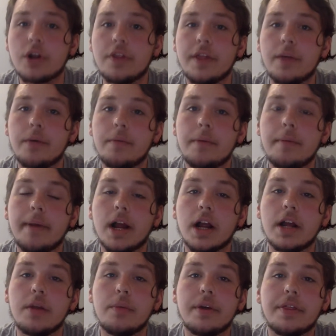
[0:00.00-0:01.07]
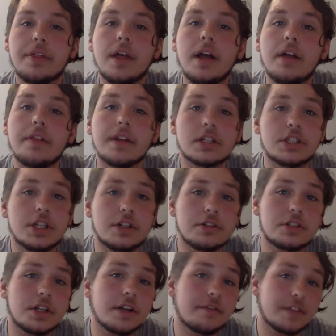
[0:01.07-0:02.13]
or they would be buried with their
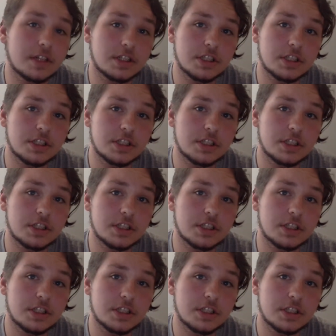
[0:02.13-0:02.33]
children if their